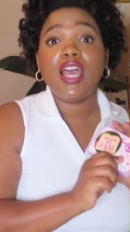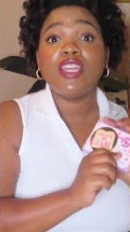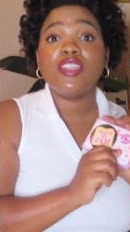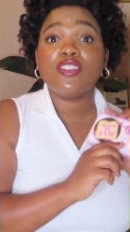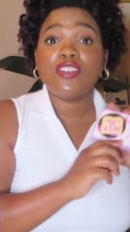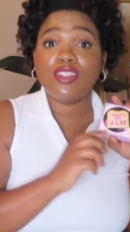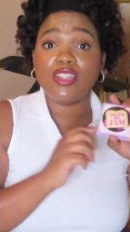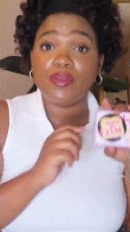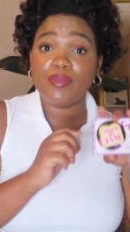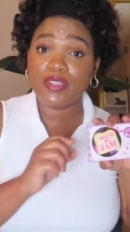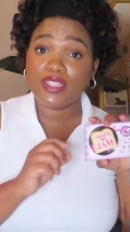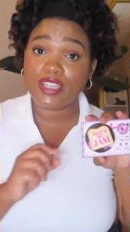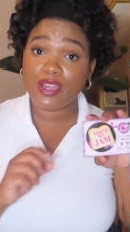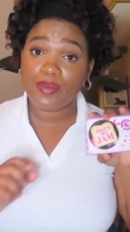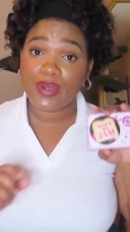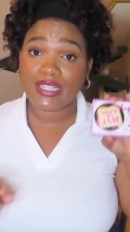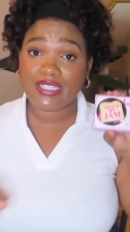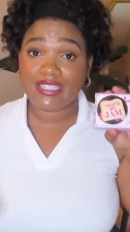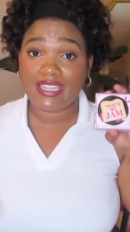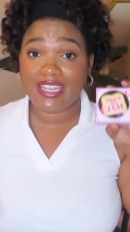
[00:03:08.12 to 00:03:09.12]
So let me start
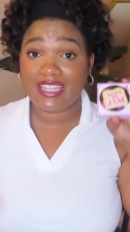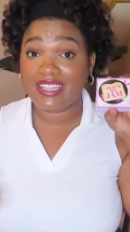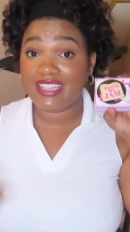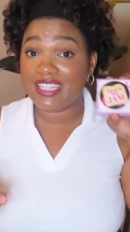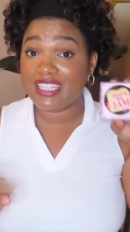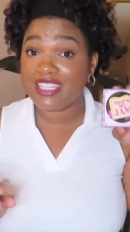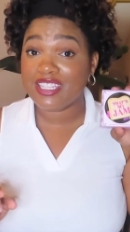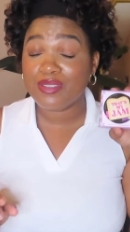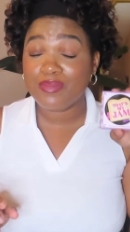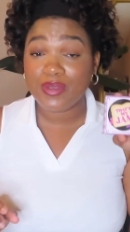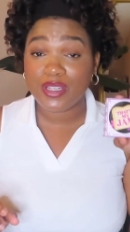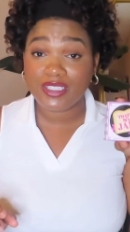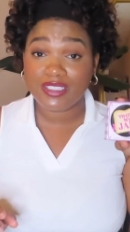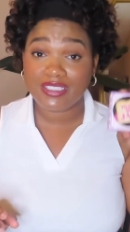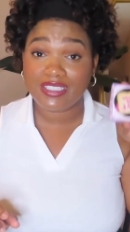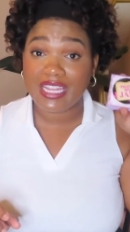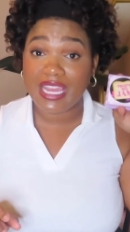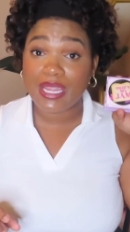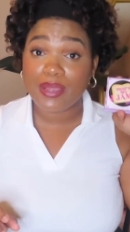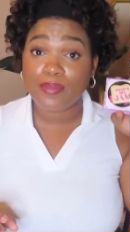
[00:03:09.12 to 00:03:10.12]
by saying this
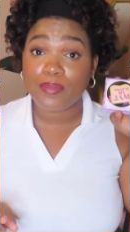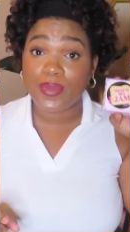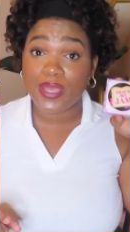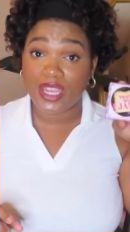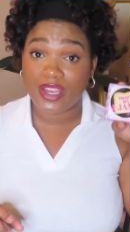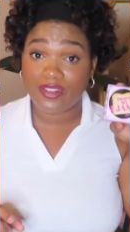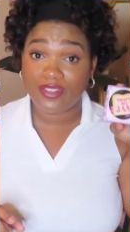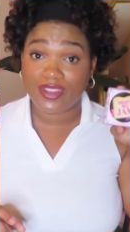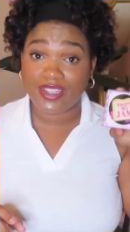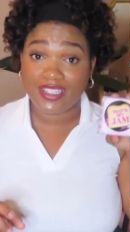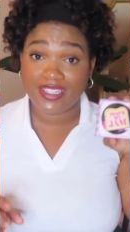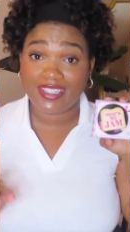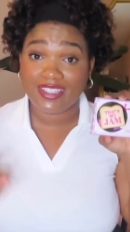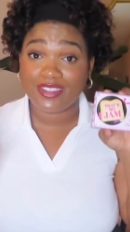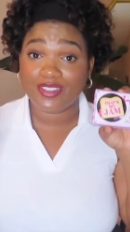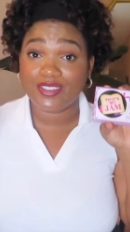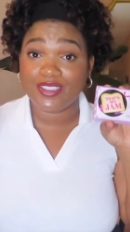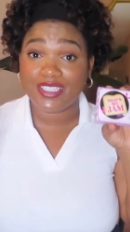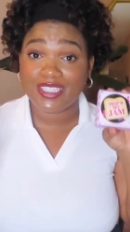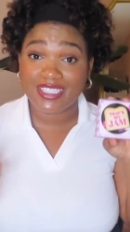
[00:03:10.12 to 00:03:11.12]
smells like berries.
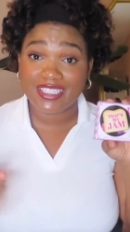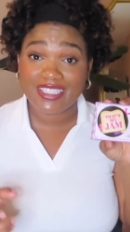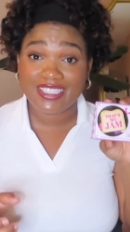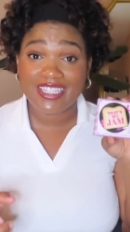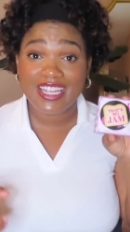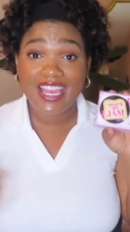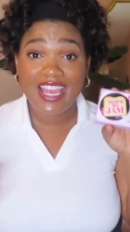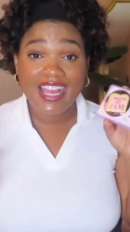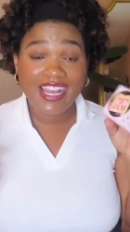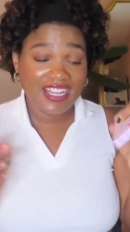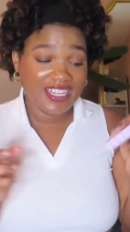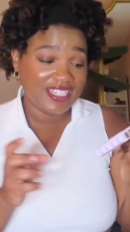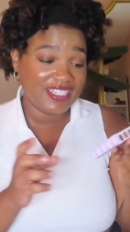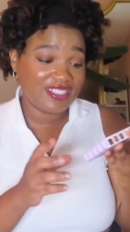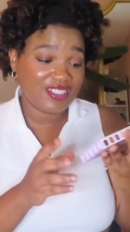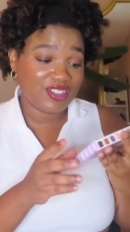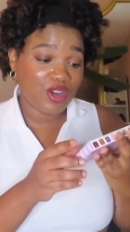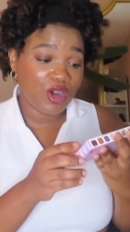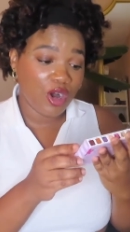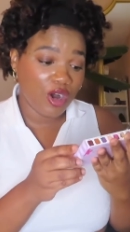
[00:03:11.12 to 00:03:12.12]
So this
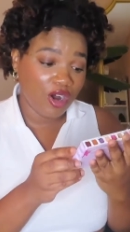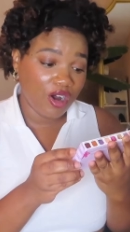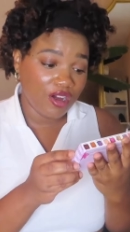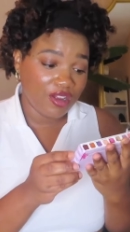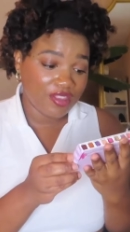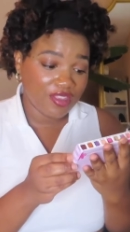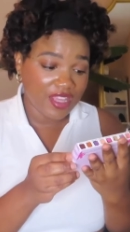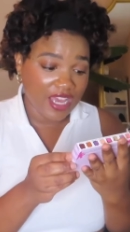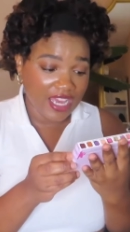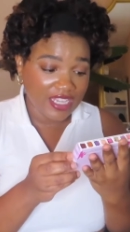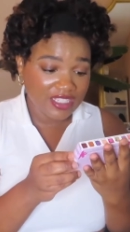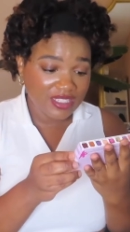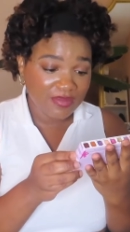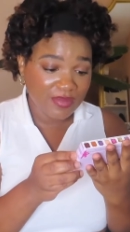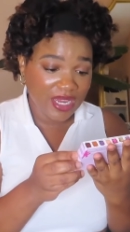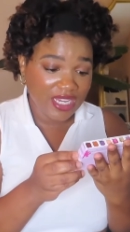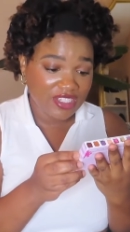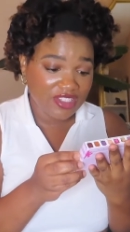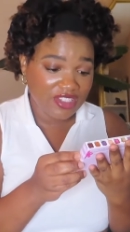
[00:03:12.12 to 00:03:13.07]
is called That's My